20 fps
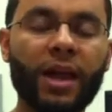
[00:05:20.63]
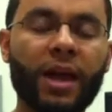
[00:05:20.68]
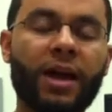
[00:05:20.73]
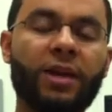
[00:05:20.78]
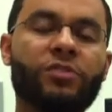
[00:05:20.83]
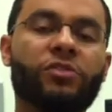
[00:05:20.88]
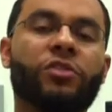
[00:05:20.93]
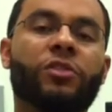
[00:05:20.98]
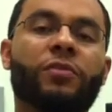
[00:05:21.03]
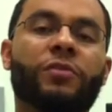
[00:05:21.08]

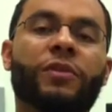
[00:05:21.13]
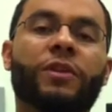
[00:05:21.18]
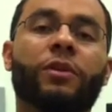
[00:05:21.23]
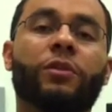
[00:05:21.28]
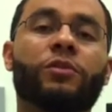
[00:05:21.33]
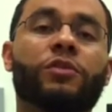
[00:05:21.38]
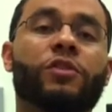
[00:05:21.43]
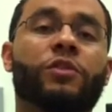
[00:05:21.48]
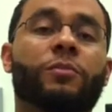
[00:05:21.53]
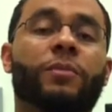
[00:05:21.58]
As your
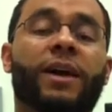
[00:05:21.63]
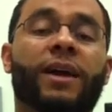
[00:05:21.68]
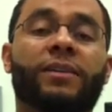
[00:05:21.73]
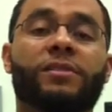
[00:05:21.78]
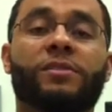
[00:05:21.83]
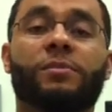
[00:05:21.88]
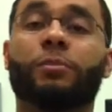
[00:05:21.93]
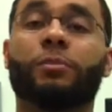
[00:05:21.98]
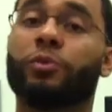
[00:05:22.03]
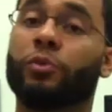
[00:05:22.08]
VO2
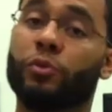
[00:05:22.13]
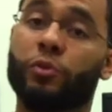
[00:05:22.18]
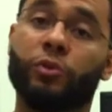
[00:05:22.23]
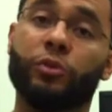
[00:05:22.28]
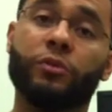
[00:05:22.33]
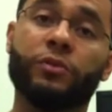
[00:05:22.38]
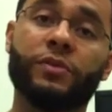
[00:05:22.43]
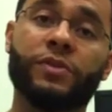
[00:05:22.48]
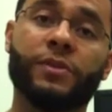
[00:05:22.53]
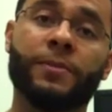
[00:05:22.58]
max
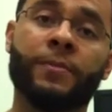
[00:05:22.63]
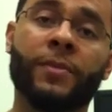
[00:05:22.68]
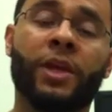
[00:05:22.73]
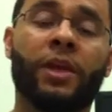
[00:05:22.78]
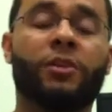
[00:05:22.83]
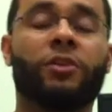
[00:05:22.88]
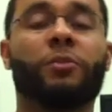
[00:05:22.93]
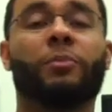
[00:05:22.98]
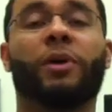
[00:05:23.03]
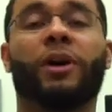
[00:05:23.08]
improves,
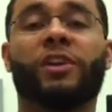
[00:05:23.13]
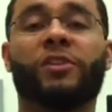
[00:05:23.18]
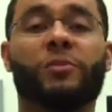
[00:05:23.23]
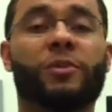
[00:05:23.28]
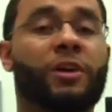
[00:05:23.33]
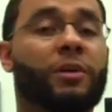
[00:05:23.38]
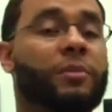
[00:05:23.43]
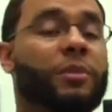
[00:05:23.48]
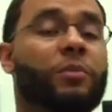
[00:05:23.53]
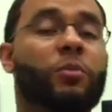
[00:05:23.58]
your body's
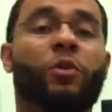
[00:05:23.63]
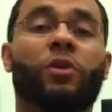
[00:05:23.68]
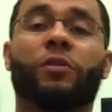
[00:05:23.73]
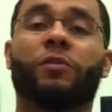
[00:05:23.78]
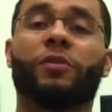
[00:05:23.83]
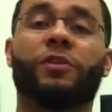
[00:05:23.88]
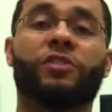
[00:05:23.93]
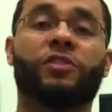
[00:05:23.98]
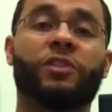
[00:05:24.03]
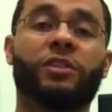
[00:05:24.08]
becoming more
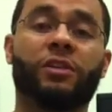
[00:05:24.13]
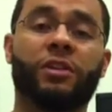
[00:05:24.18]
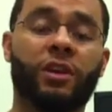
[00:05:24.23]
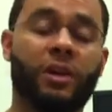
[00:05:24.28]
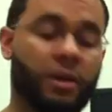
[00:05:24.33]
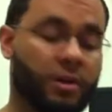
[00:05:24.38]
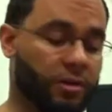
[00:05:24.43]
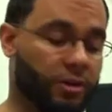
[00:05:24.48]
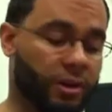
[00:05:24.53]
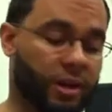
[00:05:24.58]
efficient,
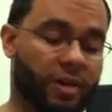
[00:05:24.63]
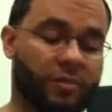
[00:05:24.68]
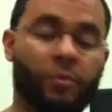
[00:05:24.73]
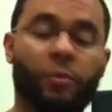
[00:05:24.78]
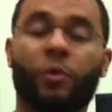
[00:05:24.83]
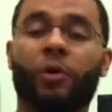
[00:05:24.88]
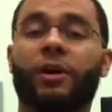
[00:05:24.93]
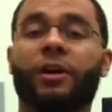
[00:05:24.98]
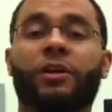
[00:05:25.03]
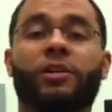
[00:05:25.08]
you're going to have
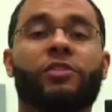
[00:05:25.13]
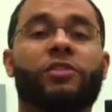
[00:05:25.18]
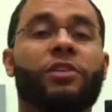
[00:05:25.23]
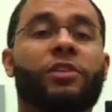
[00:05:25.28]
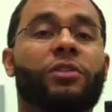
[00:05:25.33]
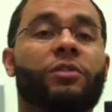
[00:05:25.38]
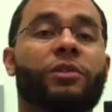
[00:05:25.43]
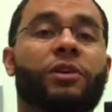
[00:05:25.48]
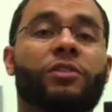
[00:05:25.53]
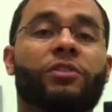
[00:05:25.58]
more energy
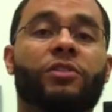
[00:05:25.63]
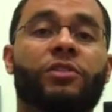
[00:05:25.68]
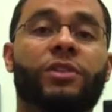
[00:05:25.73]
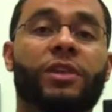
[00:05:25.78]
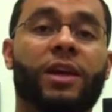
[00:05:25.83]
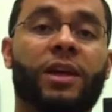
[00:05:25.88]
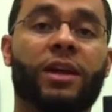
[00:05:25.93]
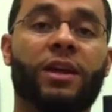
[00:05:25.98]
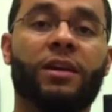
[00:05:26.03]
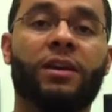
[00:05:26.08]
throughout your
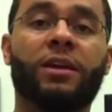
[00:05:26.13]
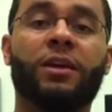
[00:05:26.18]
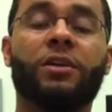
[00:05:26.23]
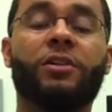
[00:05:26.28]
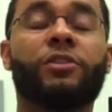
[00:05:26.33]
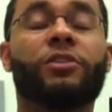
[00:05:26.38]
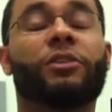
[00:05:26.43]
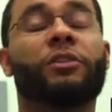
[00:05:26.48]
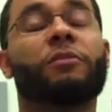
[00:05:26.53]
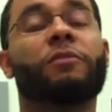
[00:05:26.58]
day,
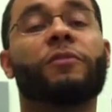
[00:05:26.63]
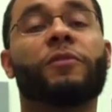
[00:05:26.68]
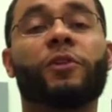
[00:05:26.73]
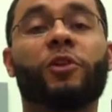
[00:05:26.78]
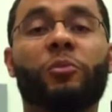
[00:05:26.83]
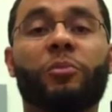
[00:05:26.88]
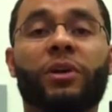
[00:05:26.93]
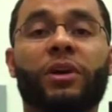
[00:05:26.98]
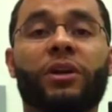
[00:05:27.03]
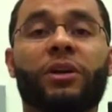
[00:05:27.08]
you're going to
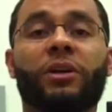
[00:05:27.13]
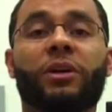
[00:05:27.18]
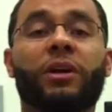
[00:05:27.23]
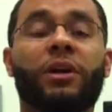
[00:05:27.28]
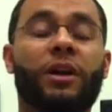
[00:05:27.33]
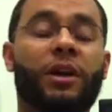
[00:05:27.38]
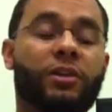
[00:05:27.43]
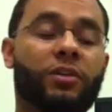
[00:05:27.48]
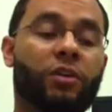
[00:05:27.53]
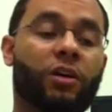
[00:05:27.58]
feel better,
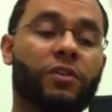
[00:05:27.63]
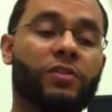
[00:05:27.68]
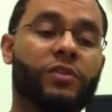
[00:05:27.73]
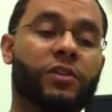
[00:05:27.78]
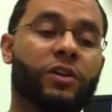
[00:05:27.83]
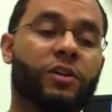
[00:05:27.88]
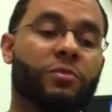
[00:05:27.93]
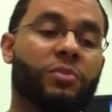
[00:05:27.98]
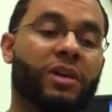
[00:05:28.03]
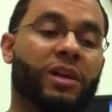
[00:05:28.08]
and you're also
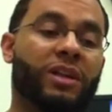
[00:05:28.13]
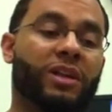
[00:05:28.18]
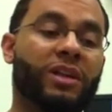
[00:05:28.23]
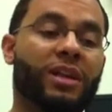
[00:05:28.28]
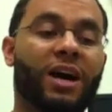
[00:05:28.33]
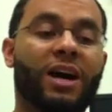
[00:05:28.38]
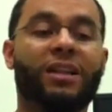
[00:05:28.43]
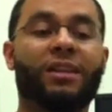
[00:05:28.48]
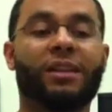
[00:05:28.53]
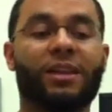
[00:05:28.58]
going to be a
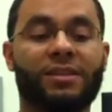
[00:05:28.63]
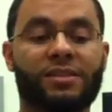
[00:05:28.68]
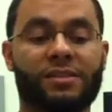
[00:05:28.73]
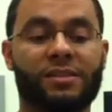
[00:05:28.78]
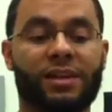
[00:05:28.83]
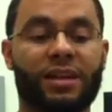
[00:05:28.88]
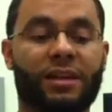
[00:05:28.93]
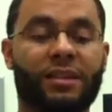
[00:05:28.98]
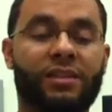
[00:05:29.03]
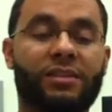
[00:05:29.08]
lot
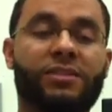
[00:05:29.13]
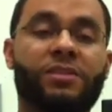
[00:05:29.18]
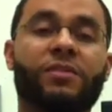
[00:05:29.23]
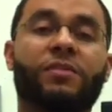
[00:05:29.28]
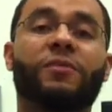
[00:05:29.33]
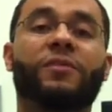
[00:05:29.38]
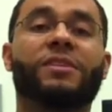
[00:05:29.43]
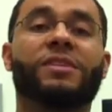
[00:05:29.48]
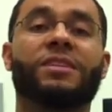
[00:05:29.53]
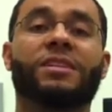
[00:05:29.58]
less likely to
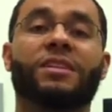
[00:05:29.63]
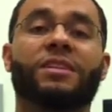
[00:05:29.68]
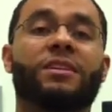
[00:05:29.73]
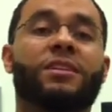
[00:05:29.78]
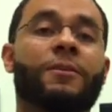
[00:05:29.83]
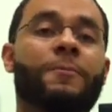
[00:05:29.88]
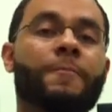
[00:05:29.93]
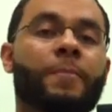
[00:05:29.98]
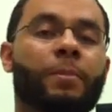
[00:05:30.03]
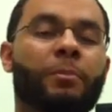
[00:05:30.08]
fatigue.